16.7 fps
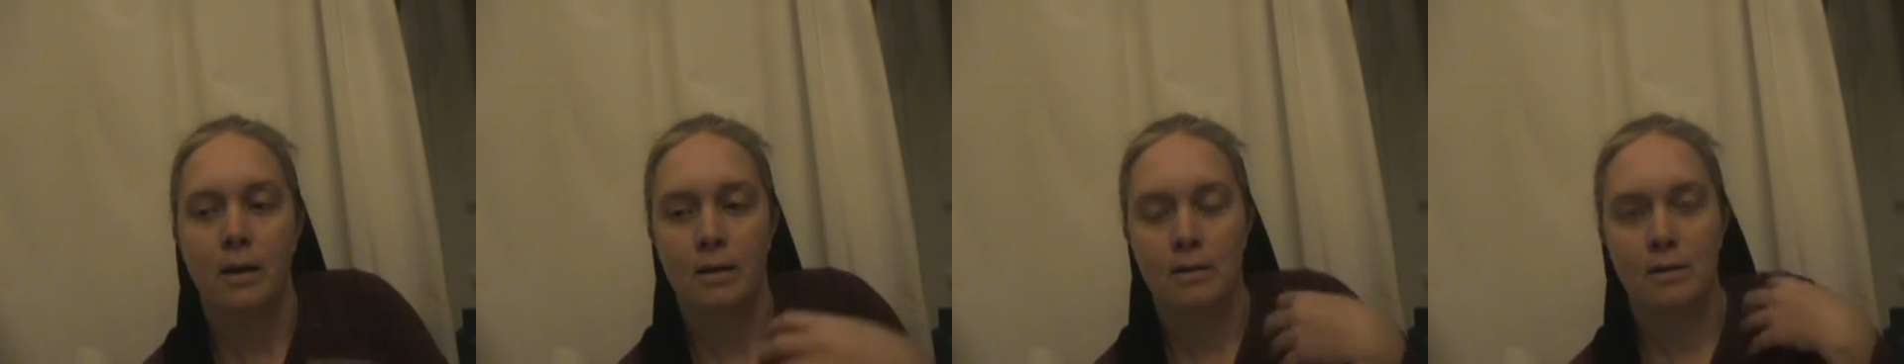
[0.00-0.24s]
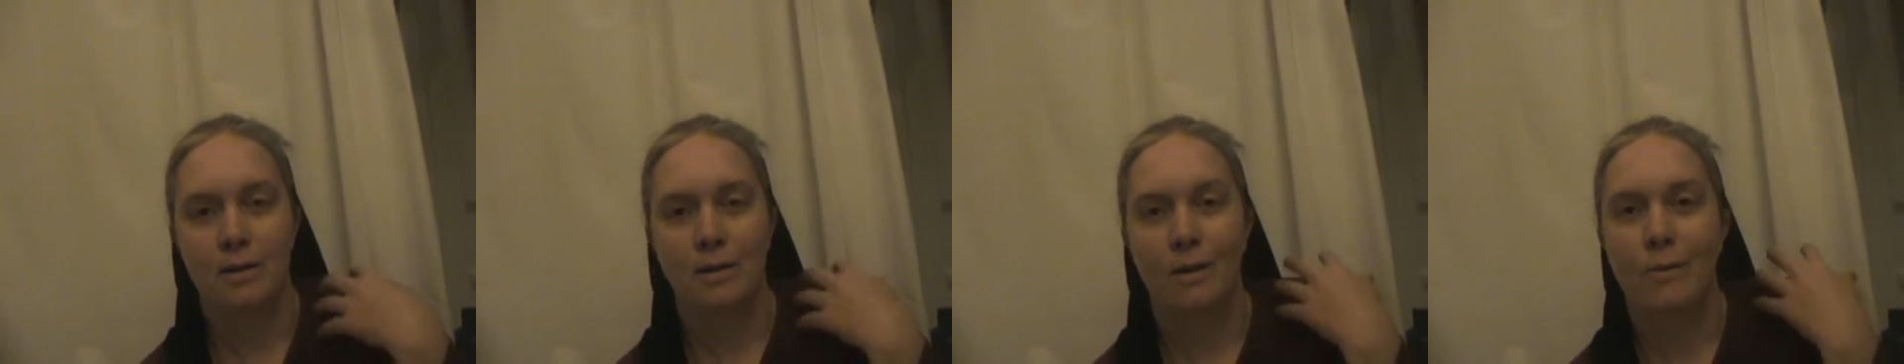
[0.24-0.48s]

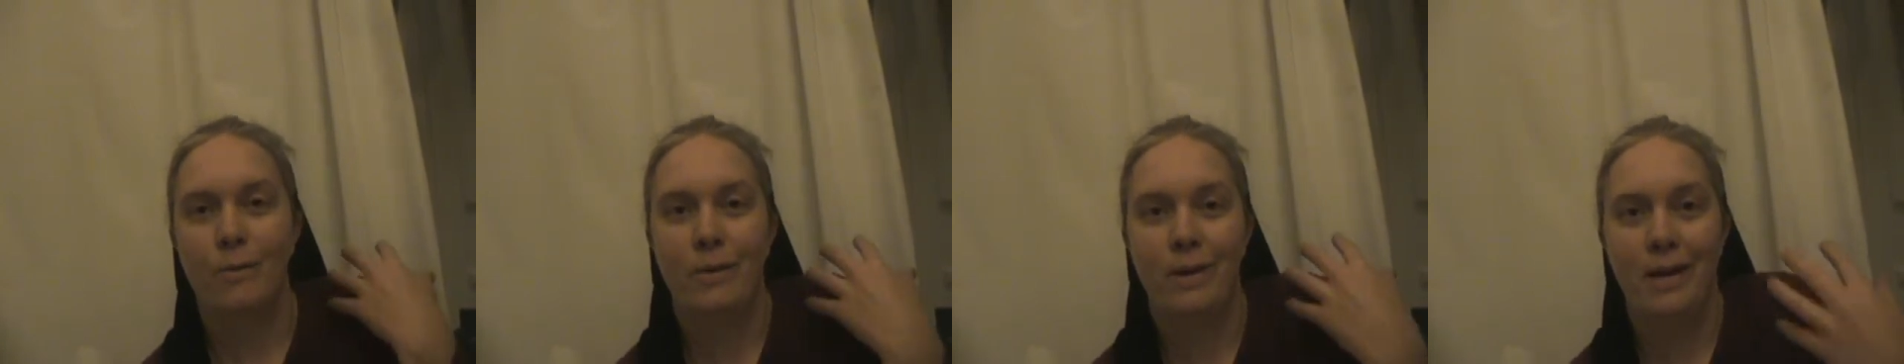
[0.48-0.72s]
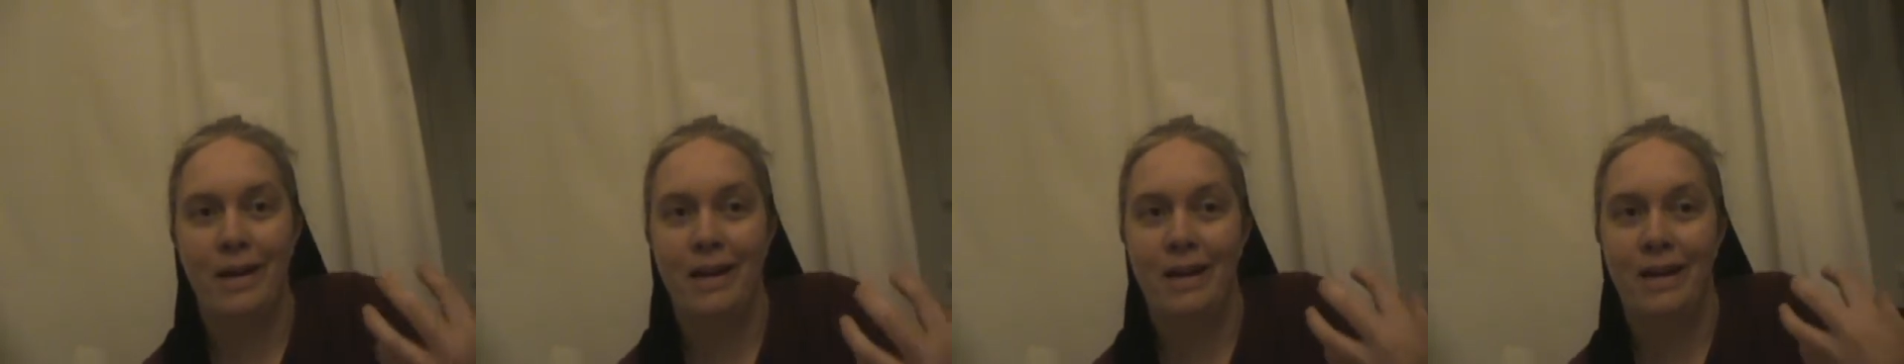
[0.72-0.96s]
so that
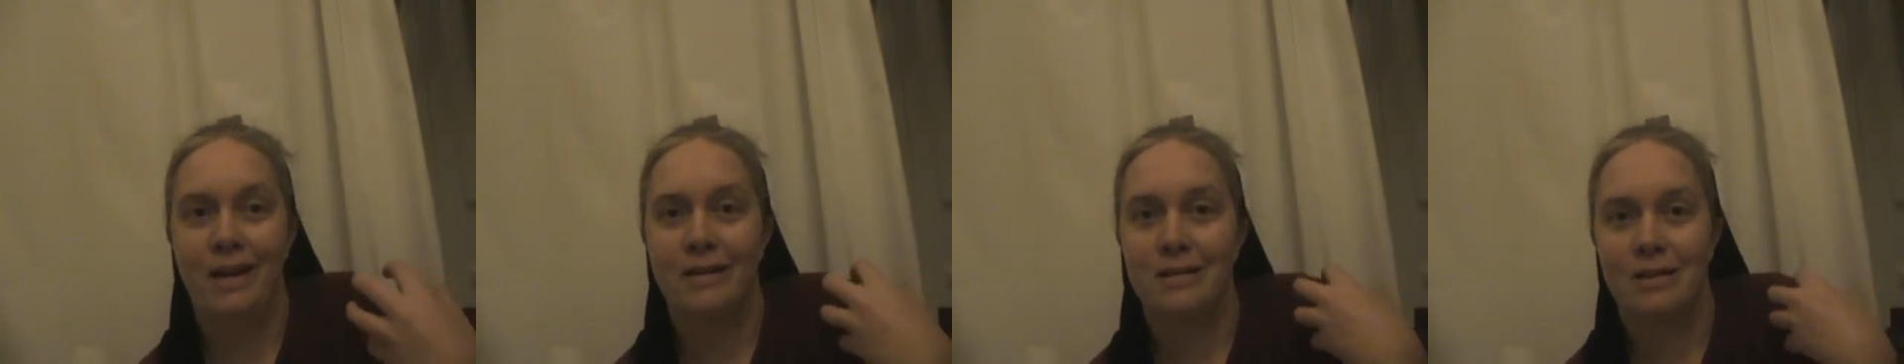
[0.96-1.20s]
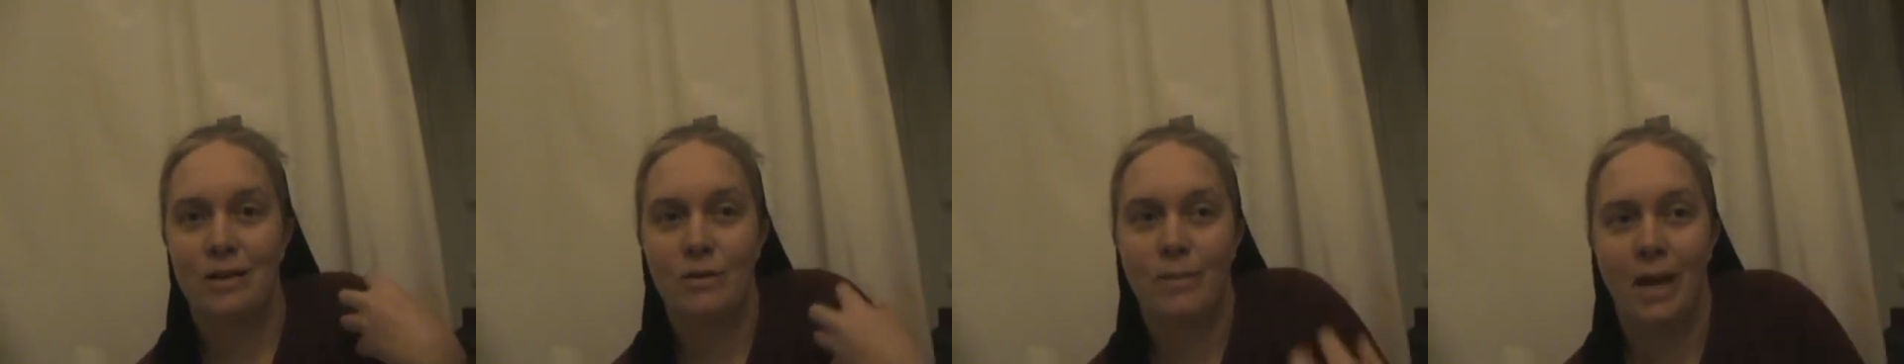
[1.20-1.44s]
we
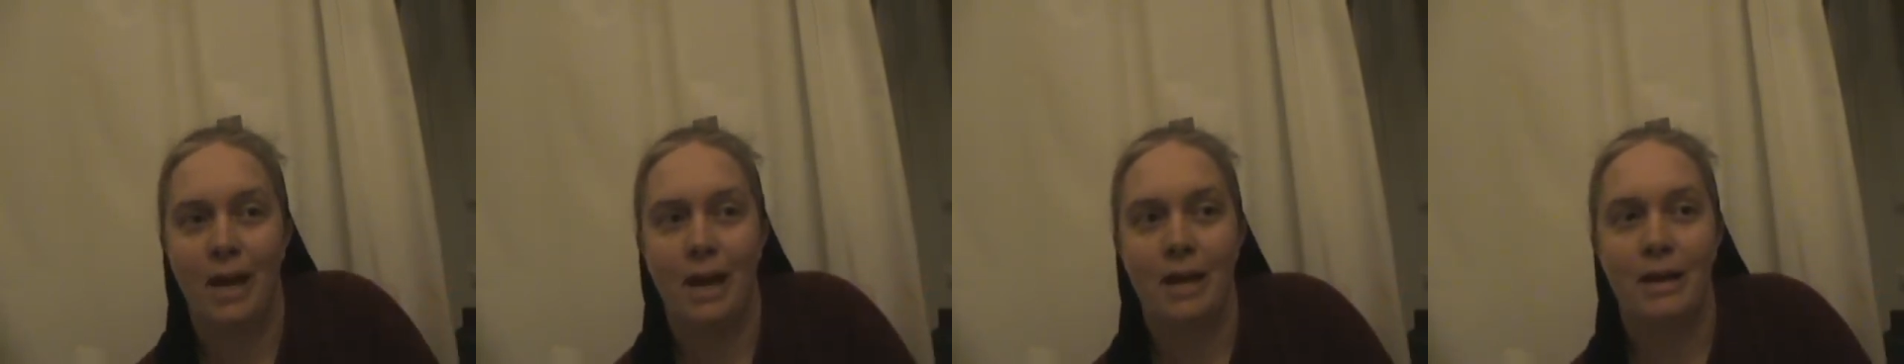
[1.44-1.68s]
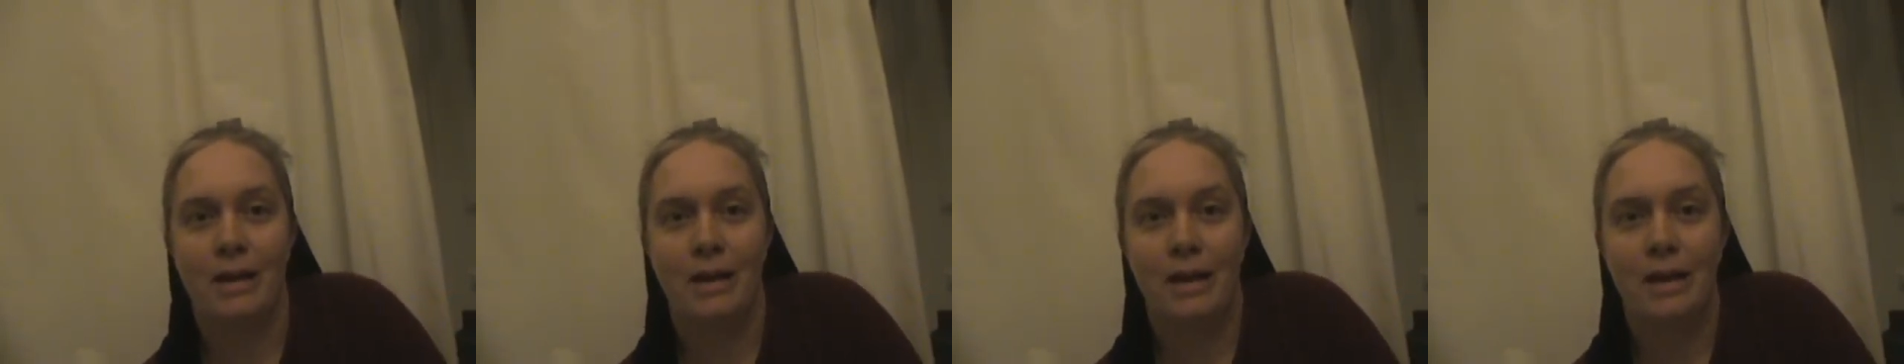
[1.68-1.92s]
as
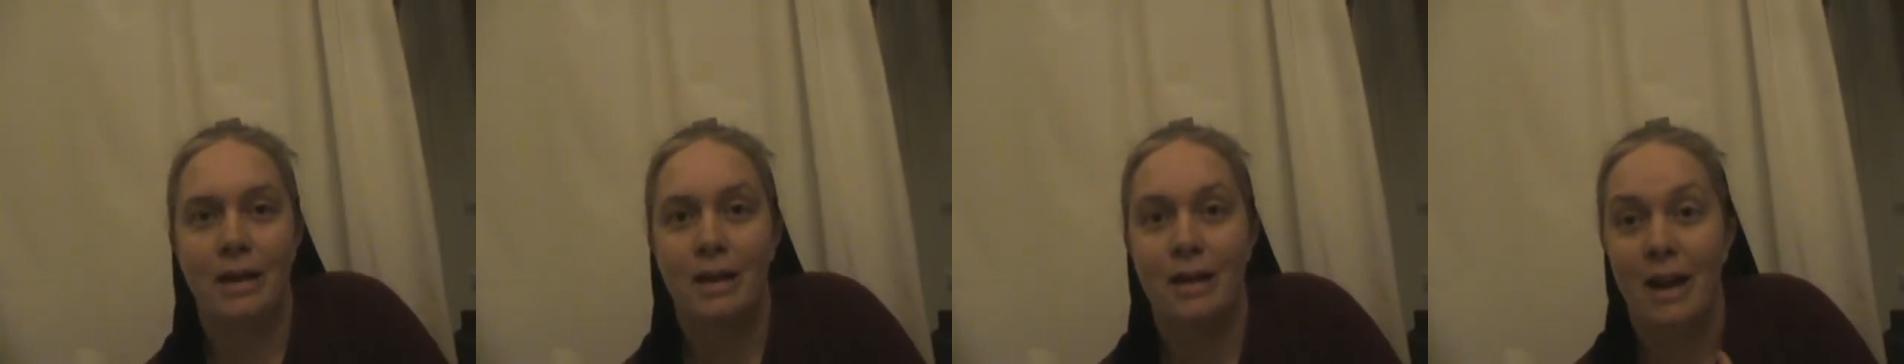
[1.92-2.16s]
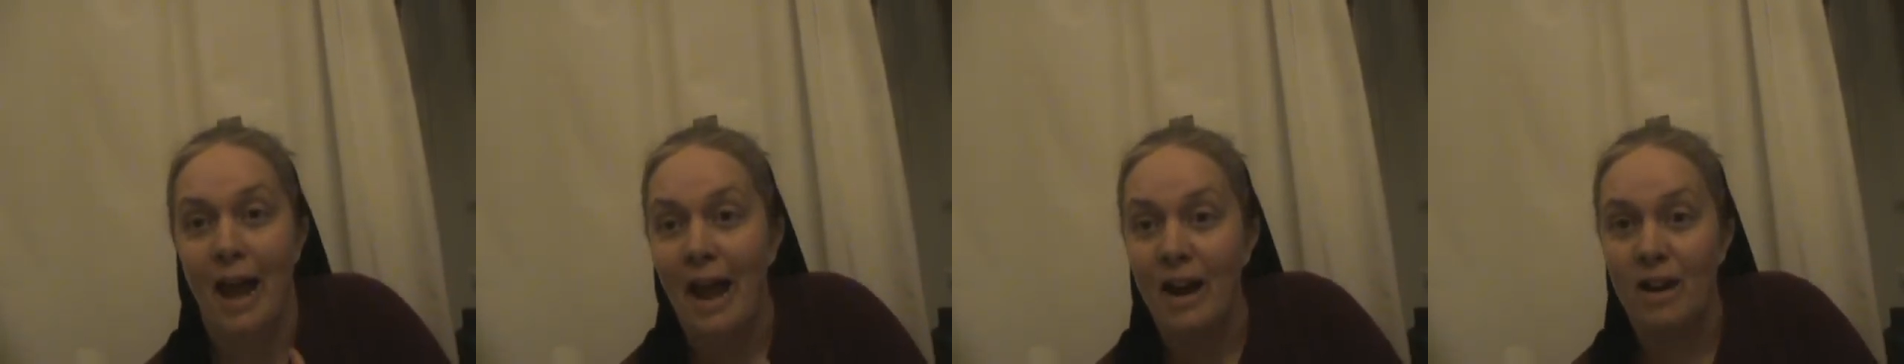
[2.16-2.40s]
humanity
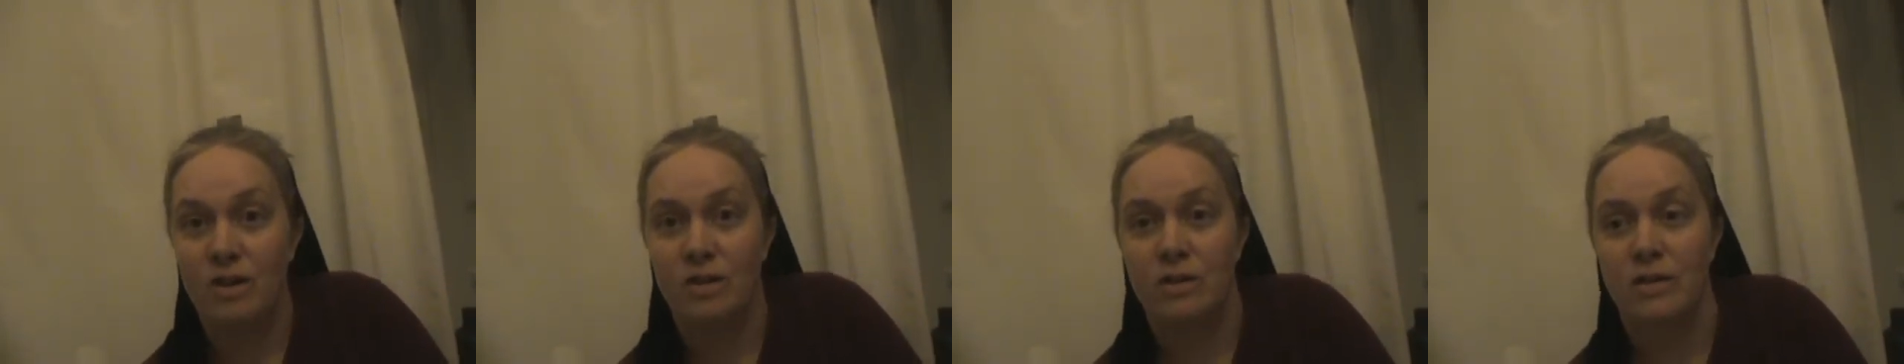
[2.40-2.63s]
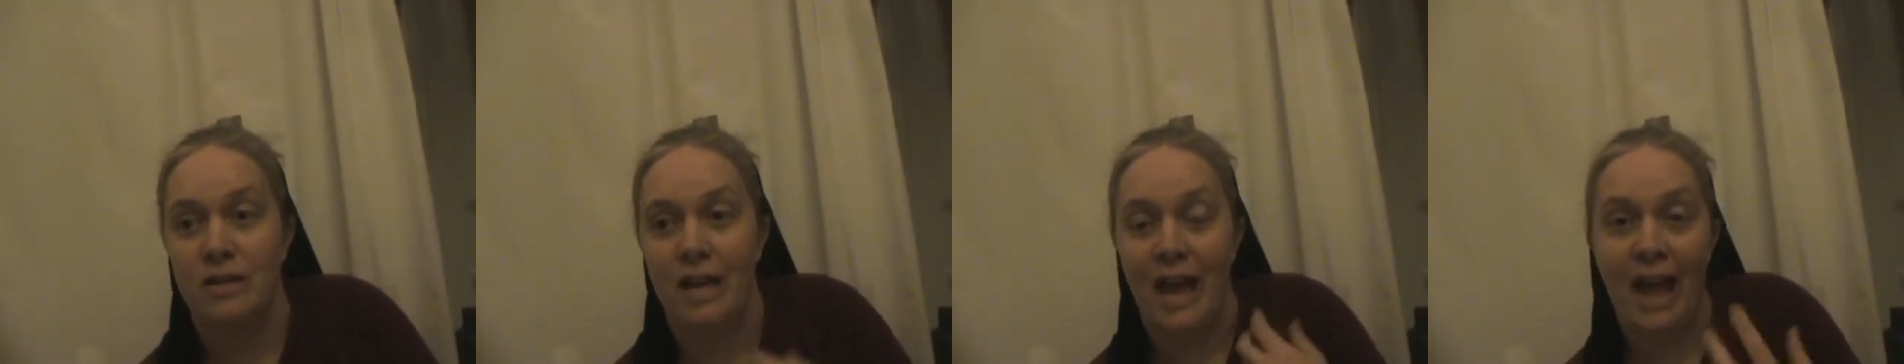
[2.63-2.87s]
can
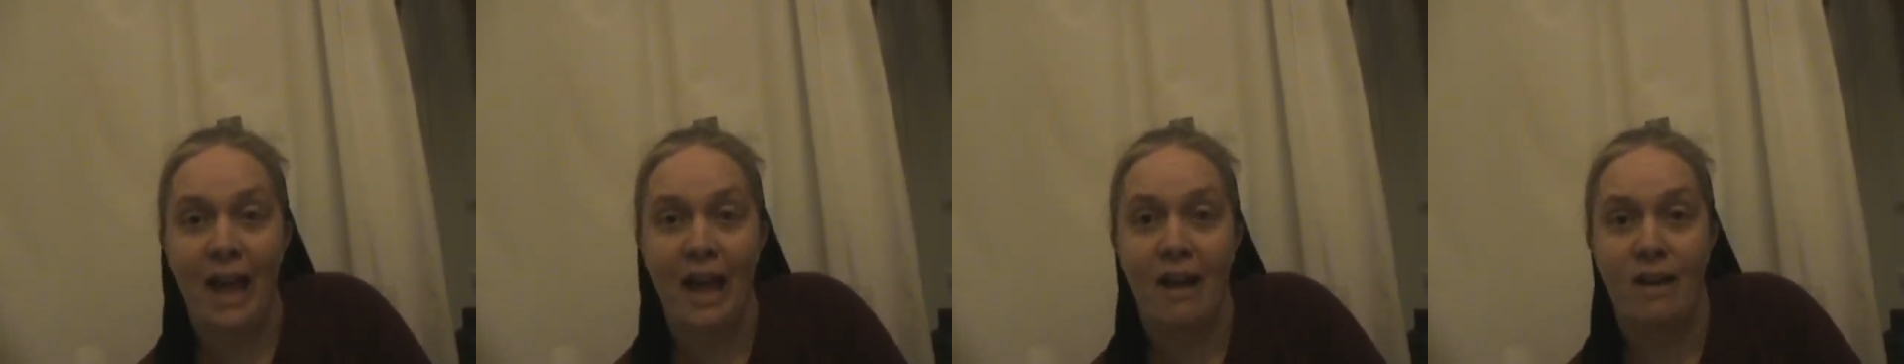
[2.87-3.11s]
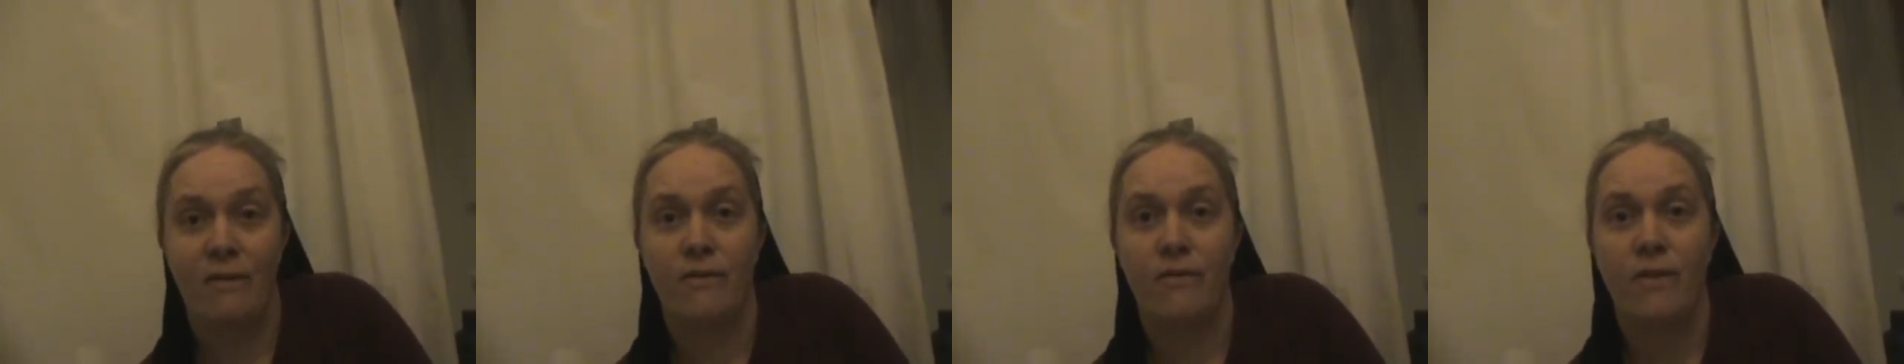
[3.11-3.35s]
actually
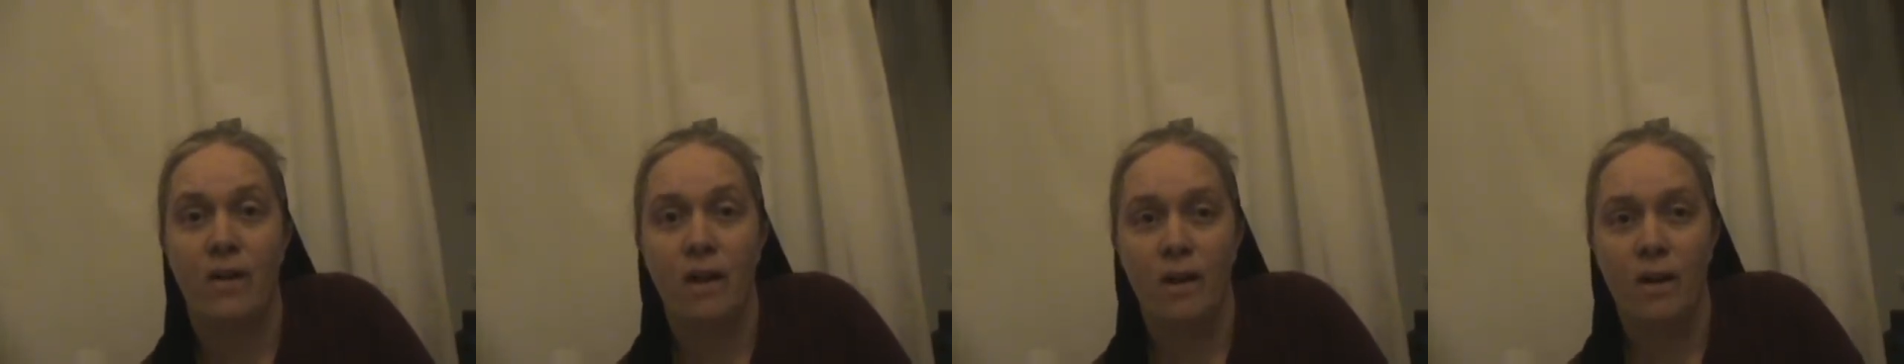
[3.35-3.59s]
have